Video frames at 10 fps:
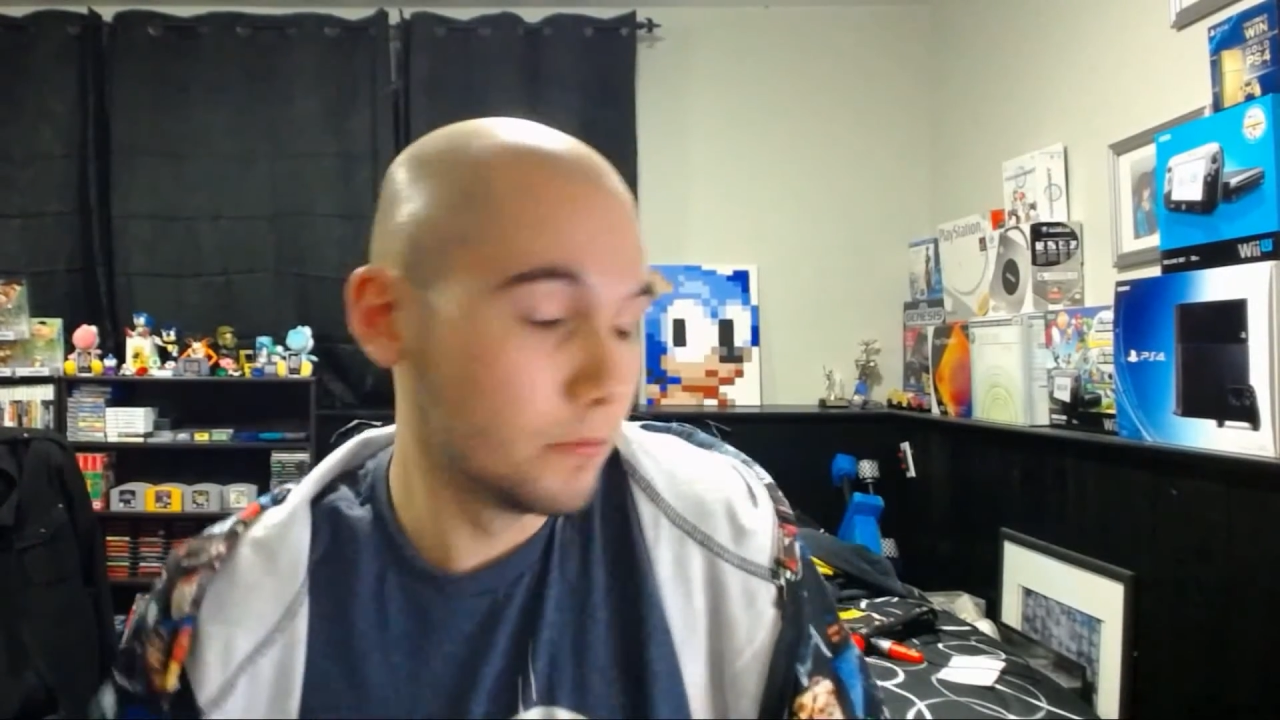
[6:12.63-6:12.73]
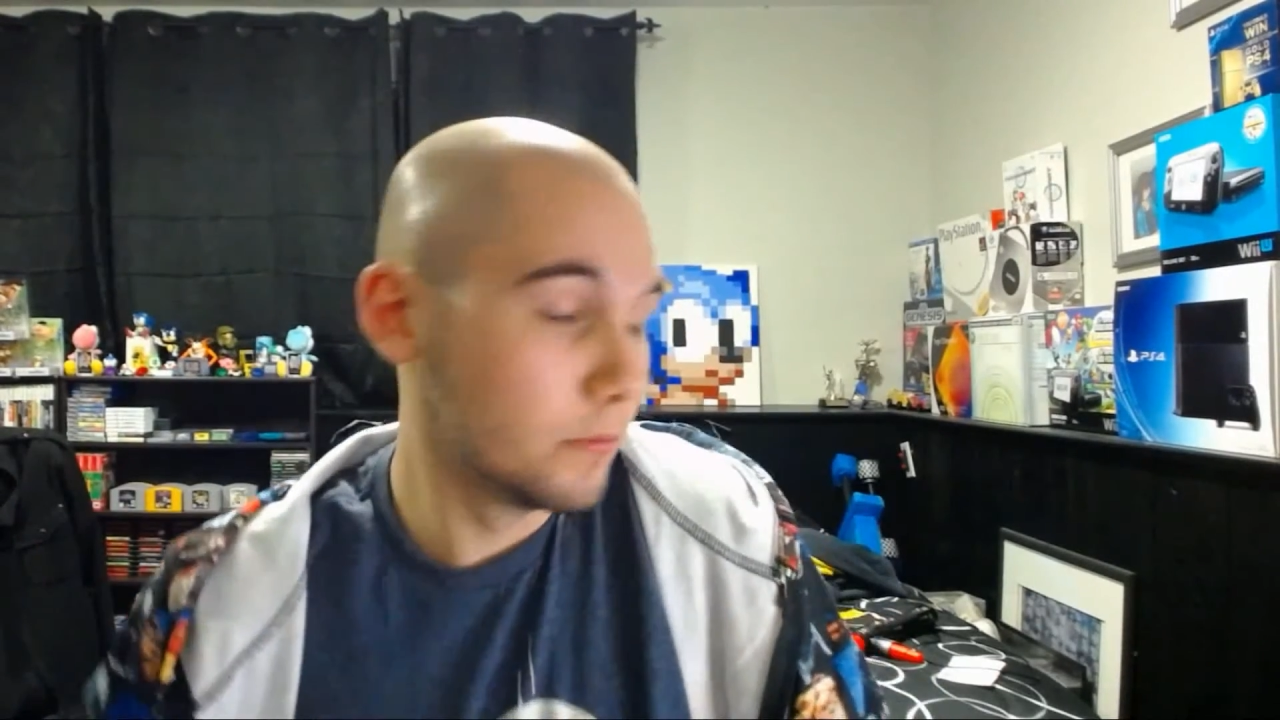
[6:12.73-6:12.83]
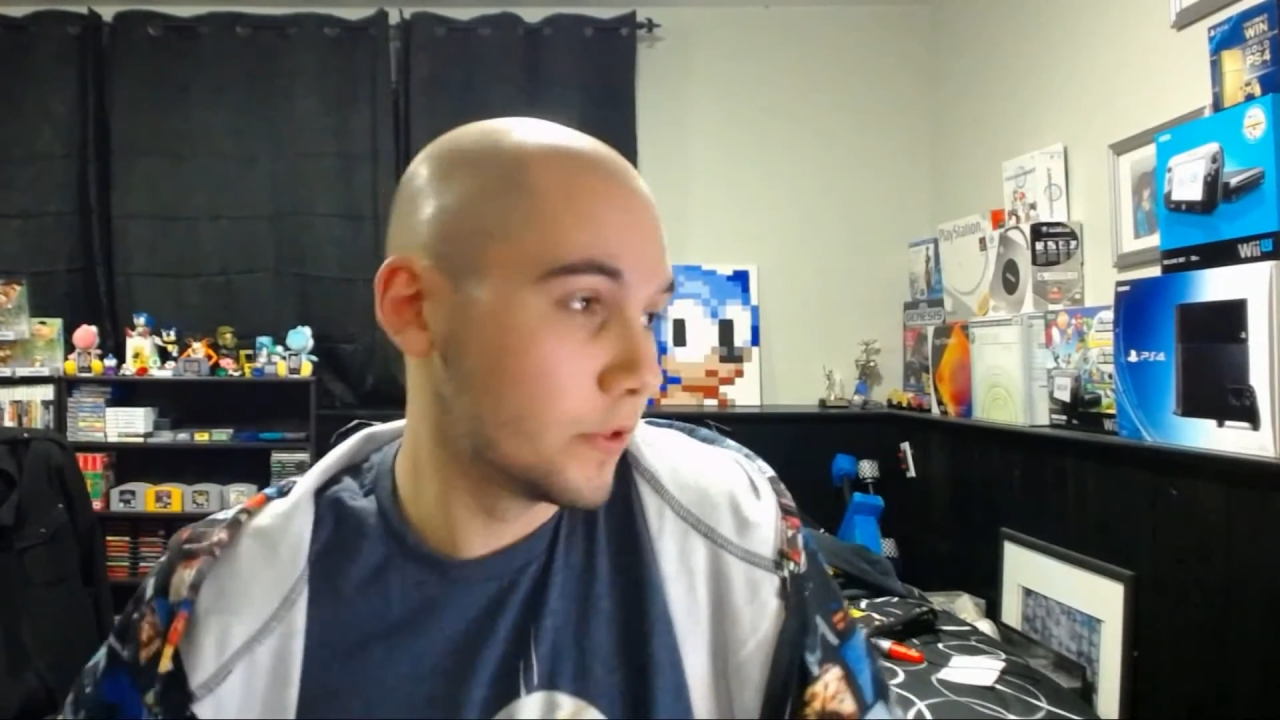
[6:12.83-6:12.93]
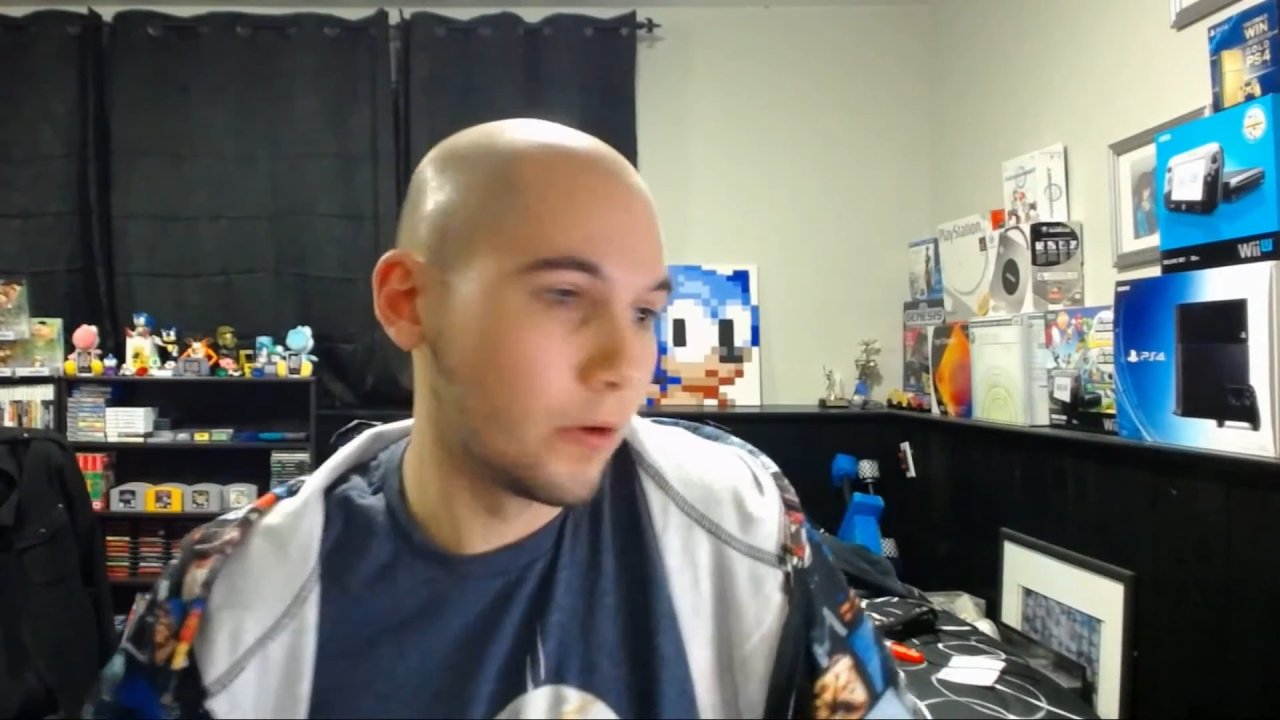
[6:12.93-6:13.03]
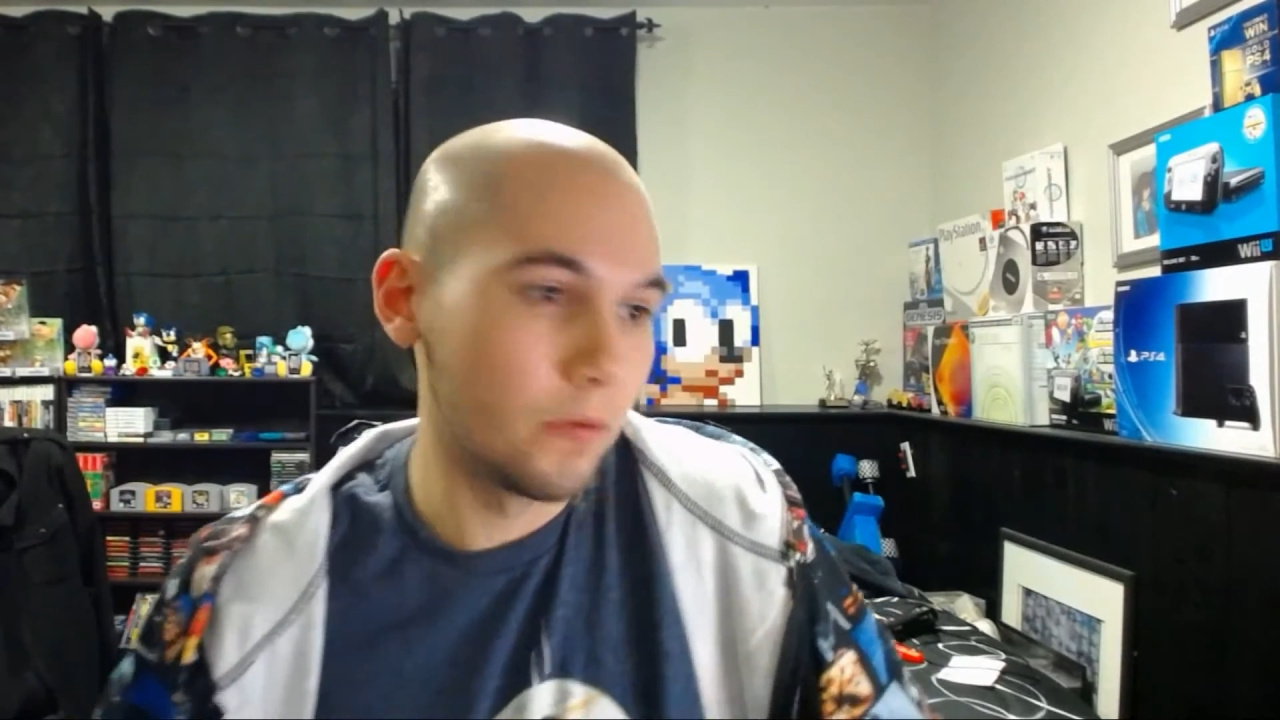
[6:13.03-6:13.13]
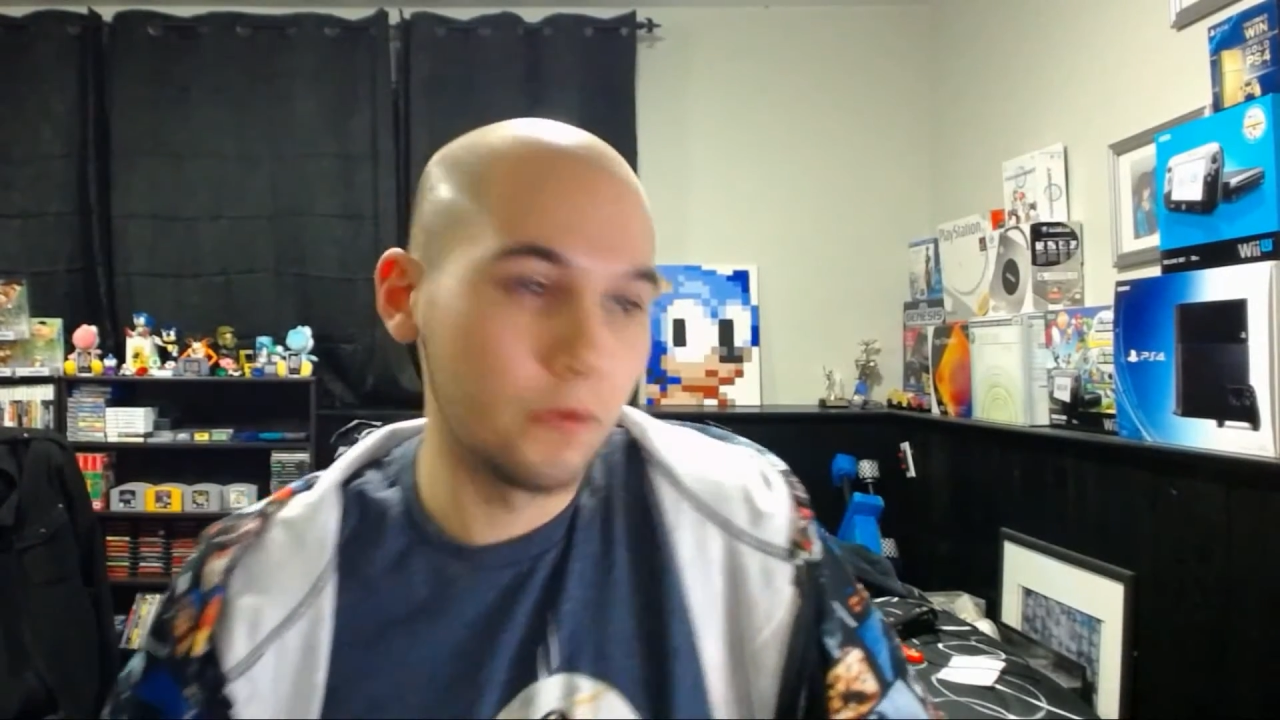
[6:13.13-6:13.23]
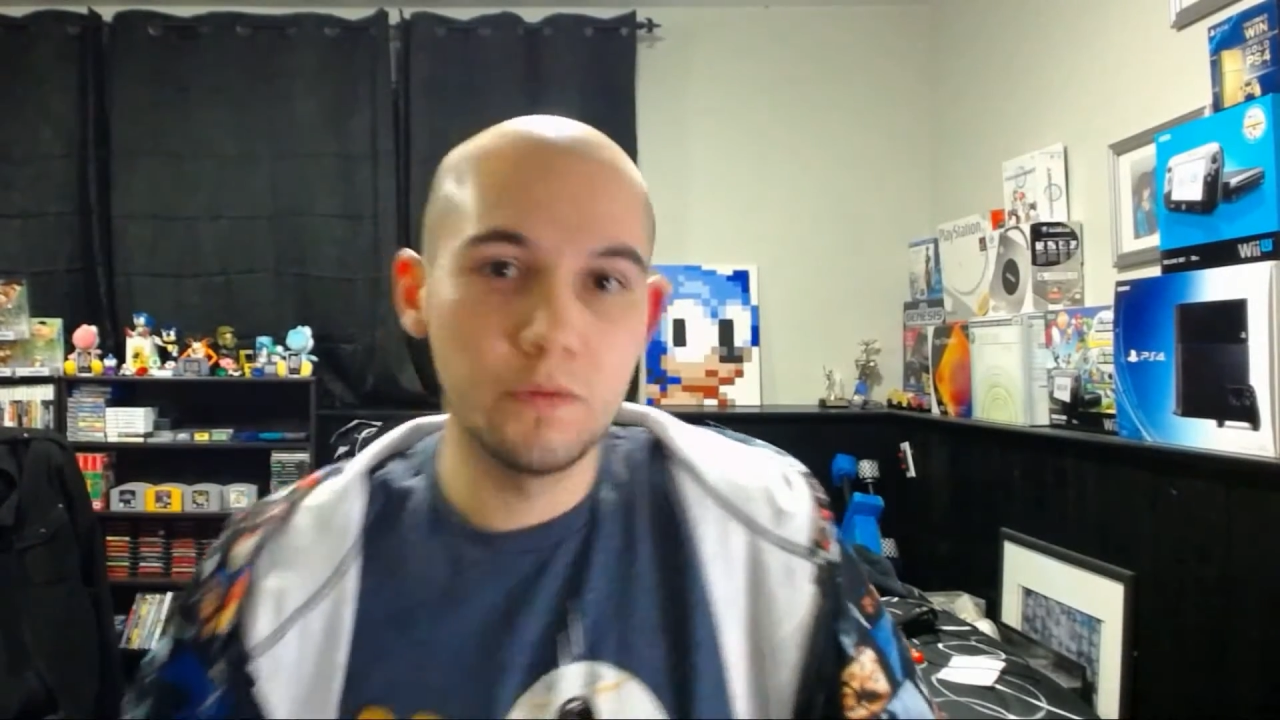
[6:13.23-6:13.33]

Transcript: the Star Wars